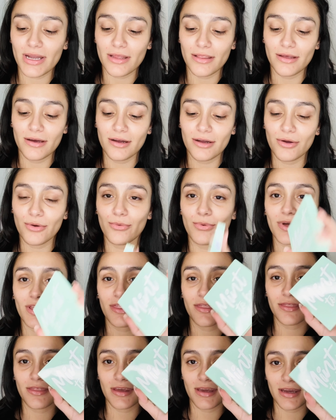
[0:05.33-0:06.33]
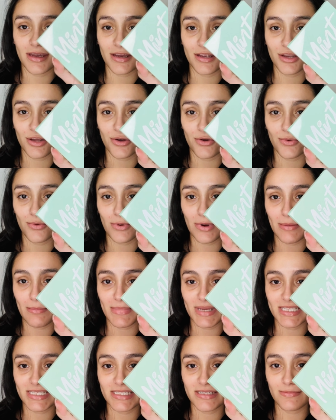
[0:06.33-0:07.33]
look with the new
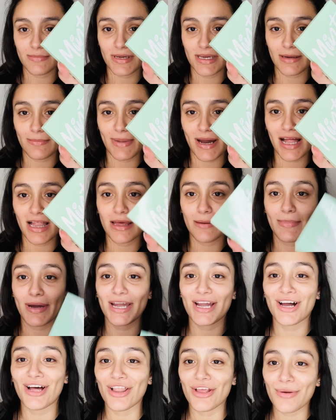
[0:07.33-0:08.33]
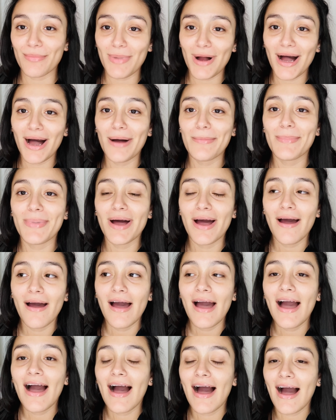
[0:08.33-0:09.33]
Meant to Be palette by Colourpop.
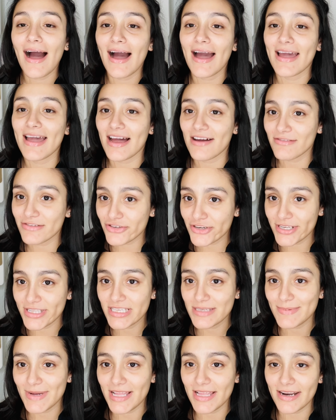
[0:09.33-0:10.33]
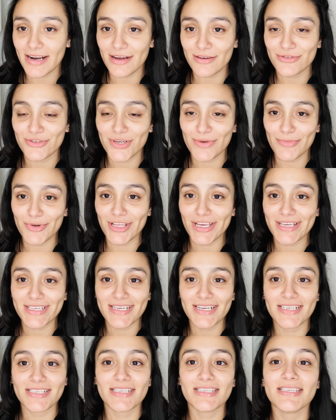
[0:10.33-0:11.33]
I haven't tried this palette out, so I'm really
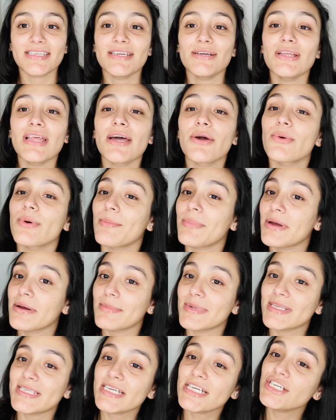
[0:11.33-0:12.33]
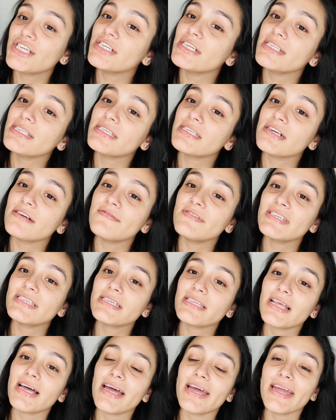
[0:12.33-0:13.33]
excited to see like what pigmentation and stuff is
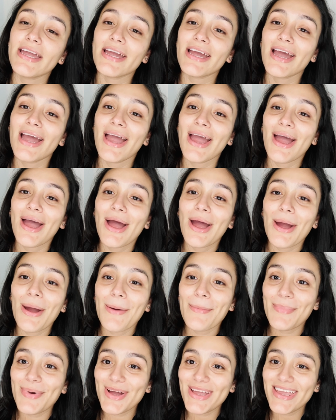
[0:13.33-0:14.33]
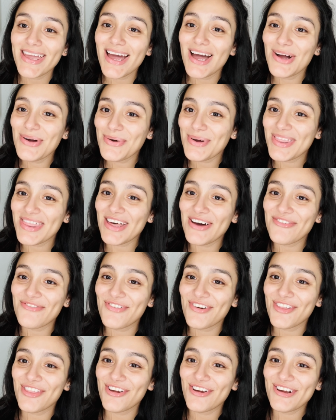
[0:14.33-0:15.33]
like. But yeah, without
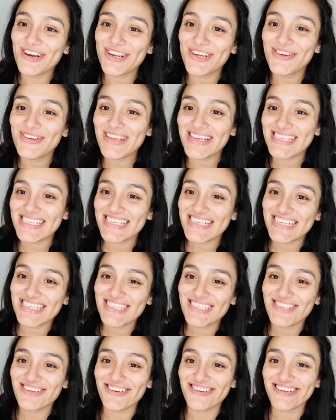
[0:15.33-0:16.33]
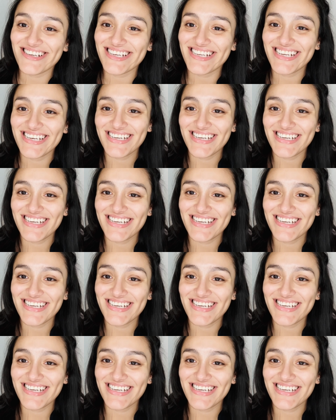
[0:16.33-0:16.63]
further ado, let's get started.